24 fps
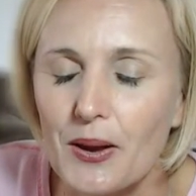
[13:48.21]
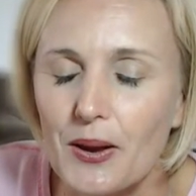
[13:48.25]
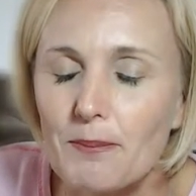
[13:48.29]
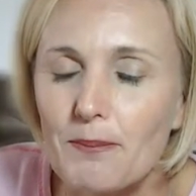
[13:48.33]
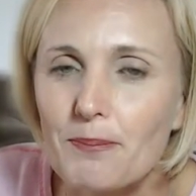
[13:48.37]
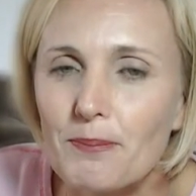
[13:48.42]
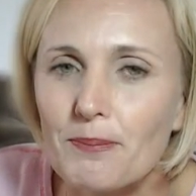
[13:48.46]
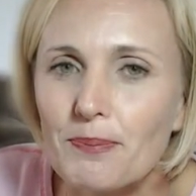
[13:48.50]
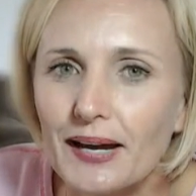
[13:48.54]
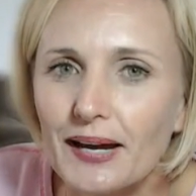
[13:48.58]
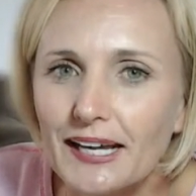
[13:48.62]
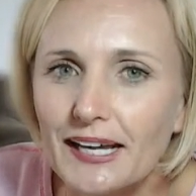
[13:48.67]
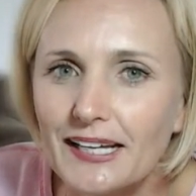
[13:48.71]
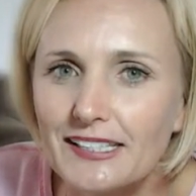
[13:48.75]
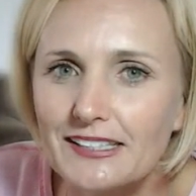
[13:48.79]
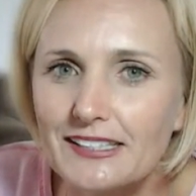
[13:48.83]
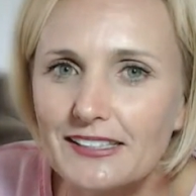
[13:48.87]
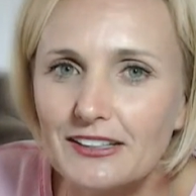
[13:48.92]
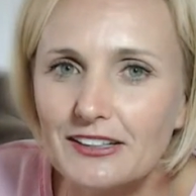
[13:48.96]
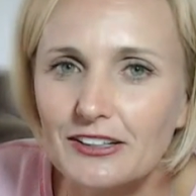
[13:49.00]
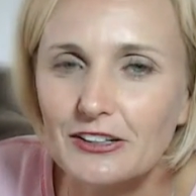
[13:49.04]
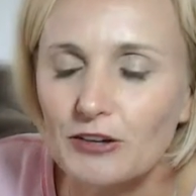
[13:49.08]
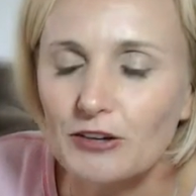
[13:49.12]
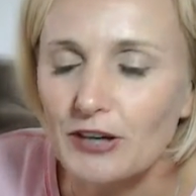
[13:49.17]
But
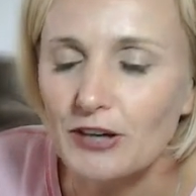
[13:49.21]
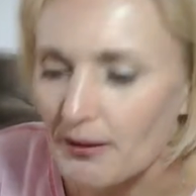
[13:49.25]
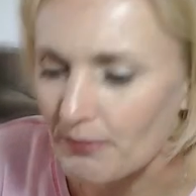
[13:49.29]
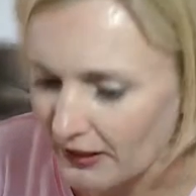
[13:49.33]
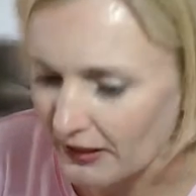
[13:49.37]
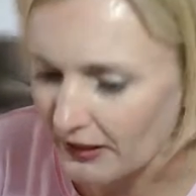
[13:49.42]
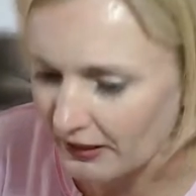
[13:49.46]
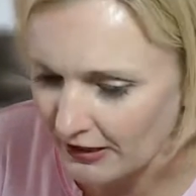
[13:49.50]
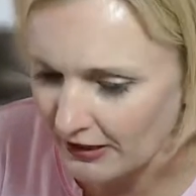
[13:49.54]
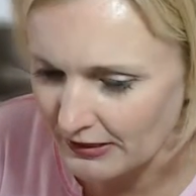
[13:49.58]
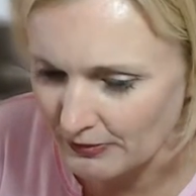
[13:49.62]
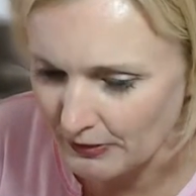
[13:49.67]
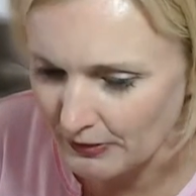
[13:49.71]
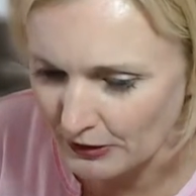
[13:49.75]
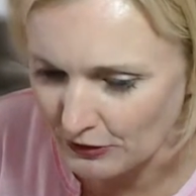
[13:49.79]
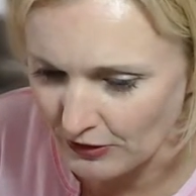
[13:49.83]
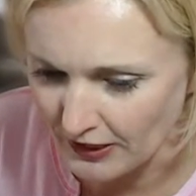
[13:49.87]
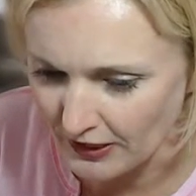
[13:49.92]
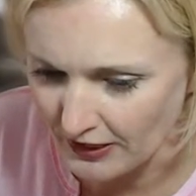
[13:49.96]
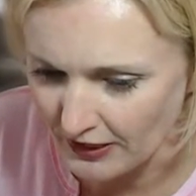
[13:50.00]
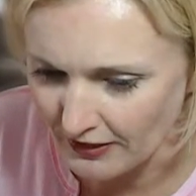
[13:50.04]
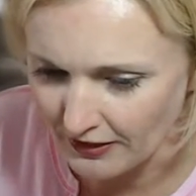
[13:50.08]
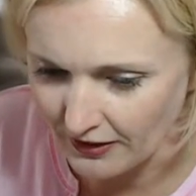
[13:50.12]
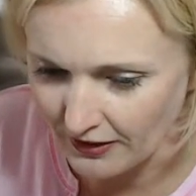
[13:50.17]
crap, I lost my train
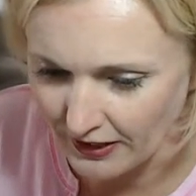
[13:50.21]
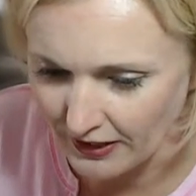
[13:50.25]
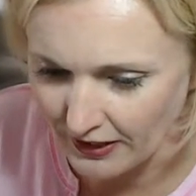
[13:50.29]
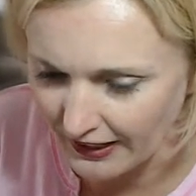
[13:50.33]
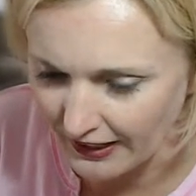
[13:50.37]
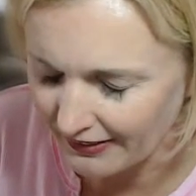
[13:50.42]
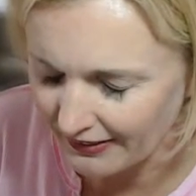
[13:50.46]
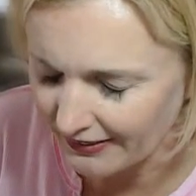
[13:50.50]
of thought.